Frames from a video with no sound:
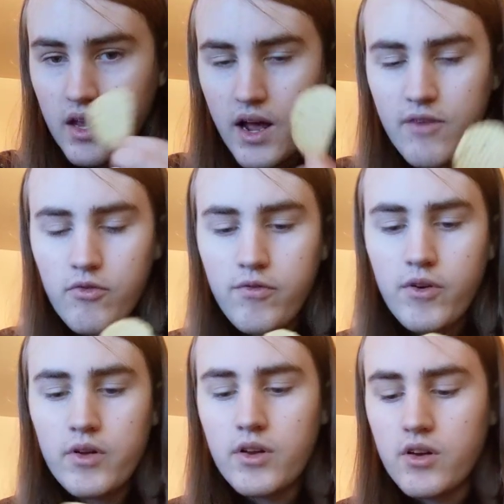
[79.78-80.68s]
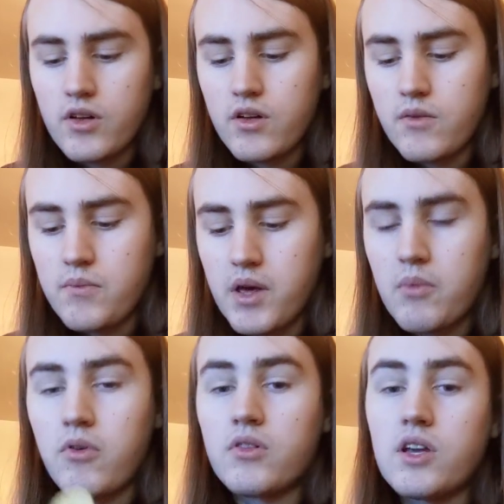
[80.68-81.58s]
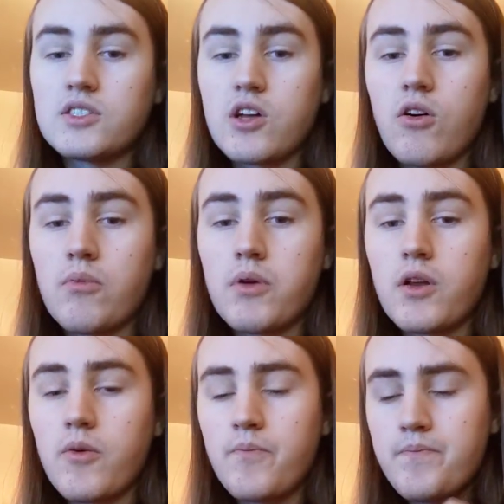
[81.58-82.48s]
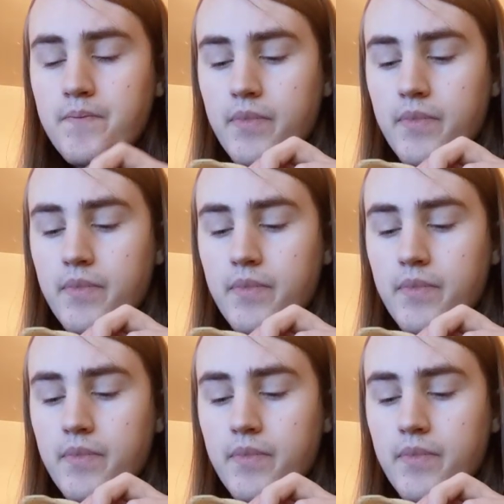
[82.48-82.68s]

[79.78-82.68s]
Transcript: And I have a feeling you're gonna be able to taste the jalapeno.